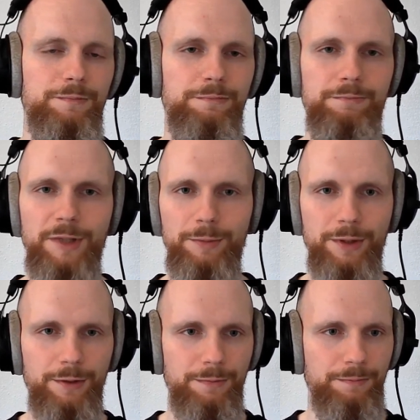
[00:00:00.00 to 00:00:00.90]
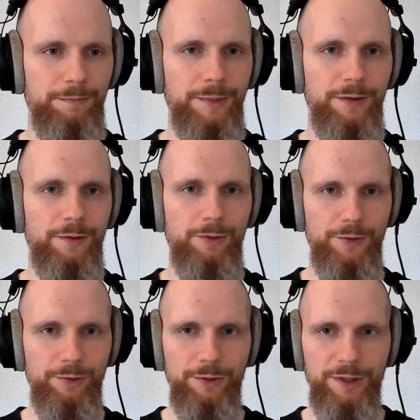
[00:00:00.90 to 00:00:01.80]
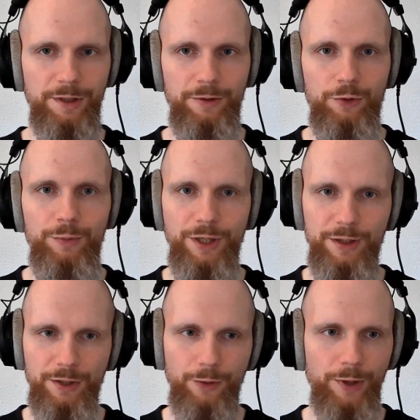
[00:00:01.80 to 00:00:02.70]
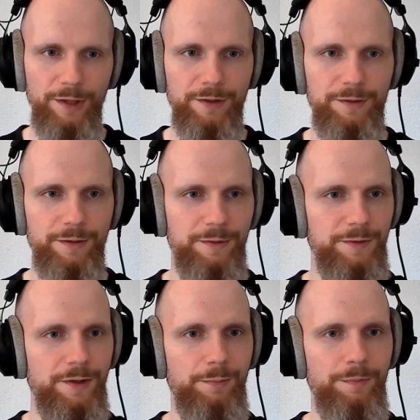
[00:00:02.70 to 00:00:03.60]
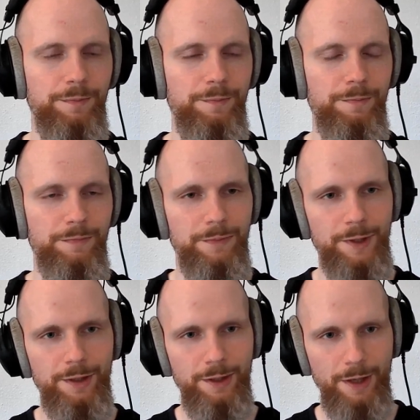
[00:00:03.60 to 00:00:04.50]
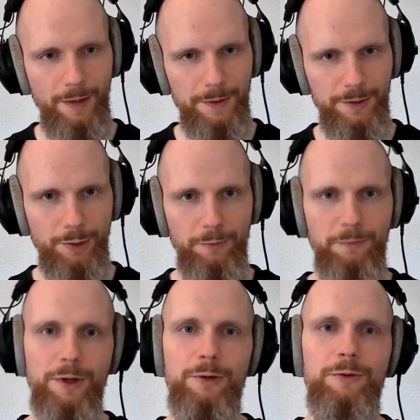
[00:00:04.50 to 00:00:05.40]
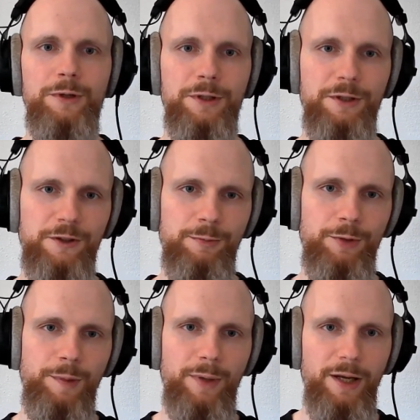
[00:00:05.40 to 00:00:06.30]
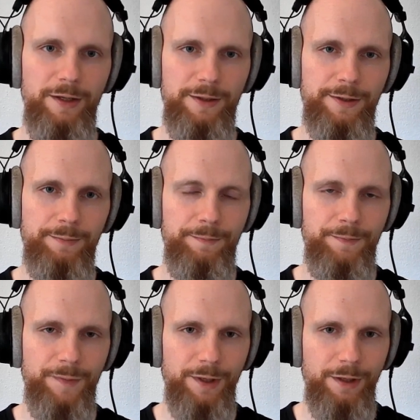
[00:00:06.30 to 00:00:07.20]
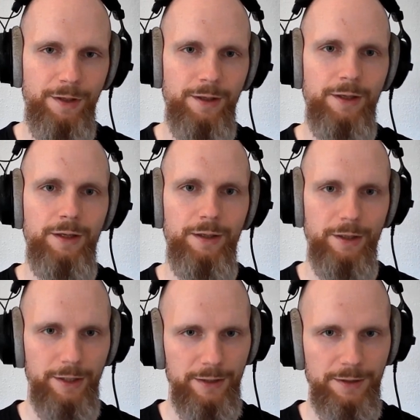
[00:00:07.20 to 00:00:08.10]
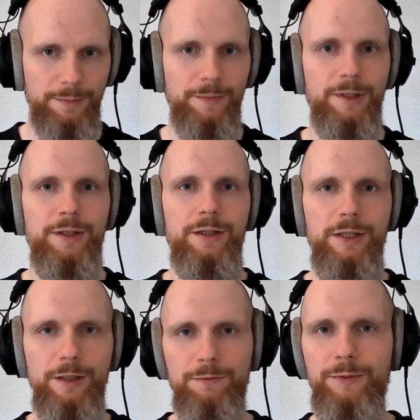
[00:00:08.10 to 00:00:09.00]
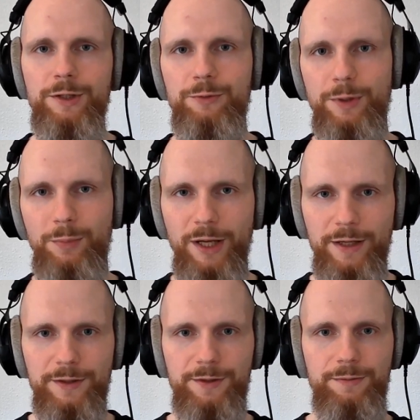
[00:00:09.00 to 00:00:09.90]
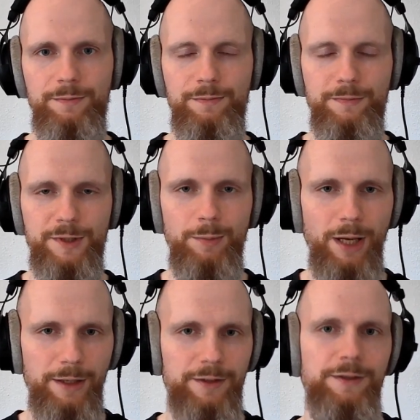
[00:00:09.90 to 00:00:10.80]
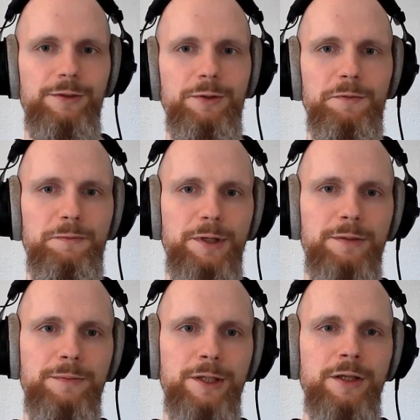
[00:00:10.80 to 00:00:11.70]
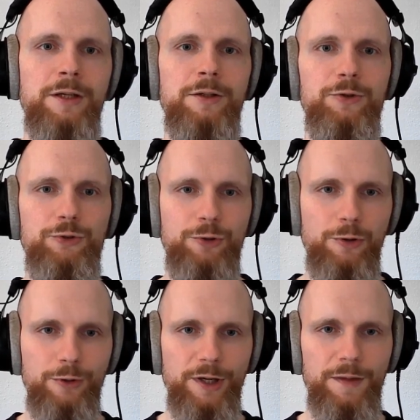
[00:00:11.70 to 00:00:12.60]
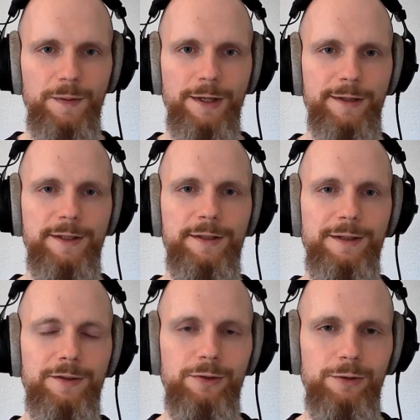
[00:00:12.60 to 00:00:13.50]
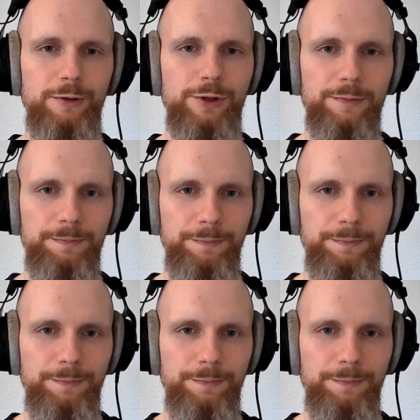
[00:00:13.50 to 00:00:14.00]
Maybe it's also intended to be integrated in some other software, or it needs to be replaced. Yes, even when you replace some legacy software, you should look at the existing solution.